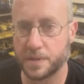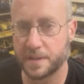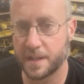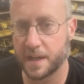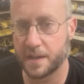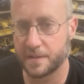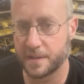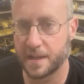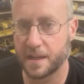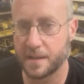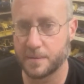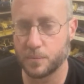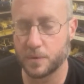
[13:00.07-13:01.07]
there that
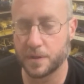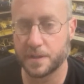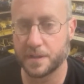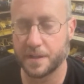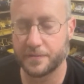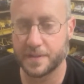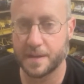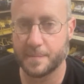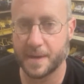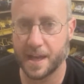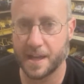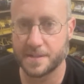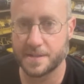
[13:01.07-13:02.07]
I'd really love to get my
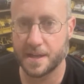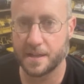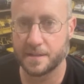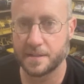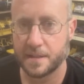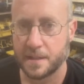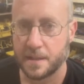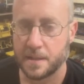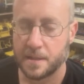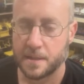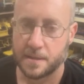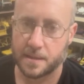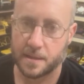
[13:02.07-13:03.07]
hands on.
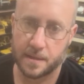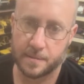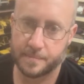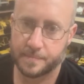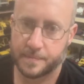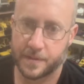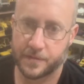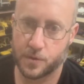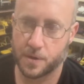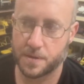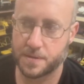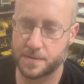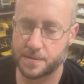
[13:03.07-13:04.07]
Of
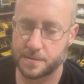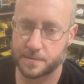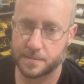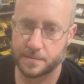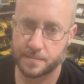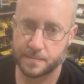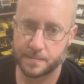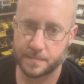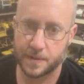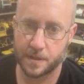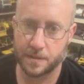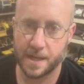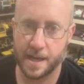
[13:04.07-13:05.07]
course,
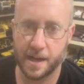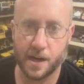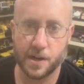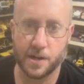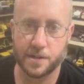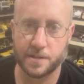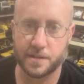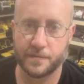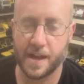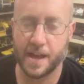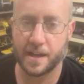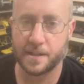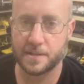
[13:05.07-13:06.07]
they're a lot harder to
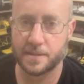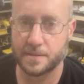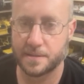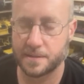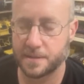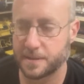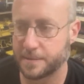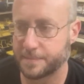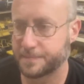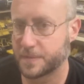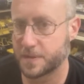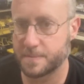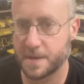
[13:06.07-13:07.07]
find,
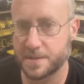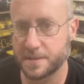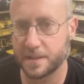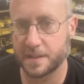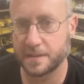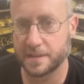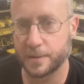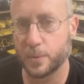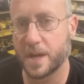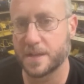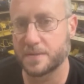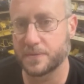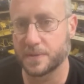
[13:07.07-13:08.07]
especially in the
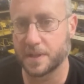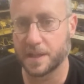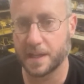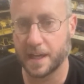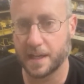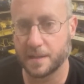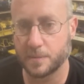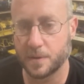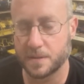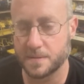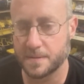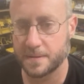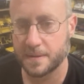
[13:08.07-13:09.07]
US for the Canadian
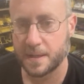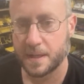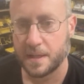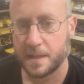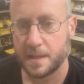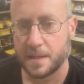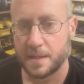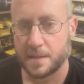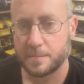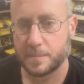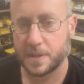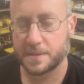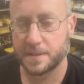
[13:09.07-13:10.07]
ones.
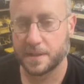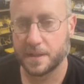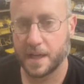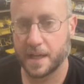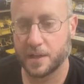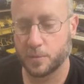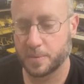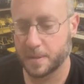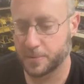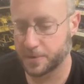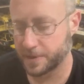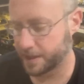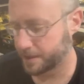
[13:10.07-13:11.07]
But I know
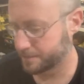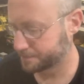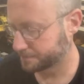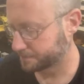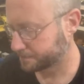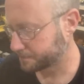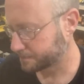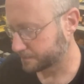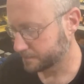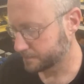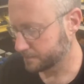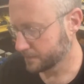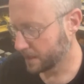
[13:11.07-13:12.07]
people that
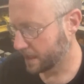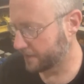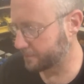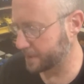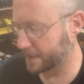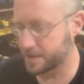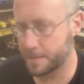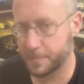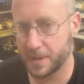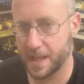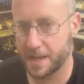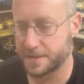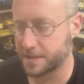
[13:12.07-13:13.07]
have picked up a
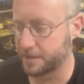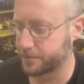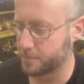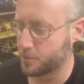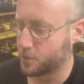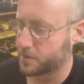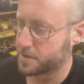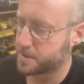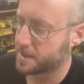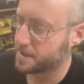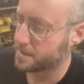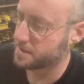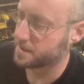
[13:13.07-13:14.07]
lot of stuff from
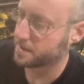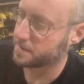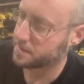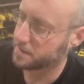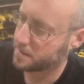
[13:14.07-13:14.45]
overseas, and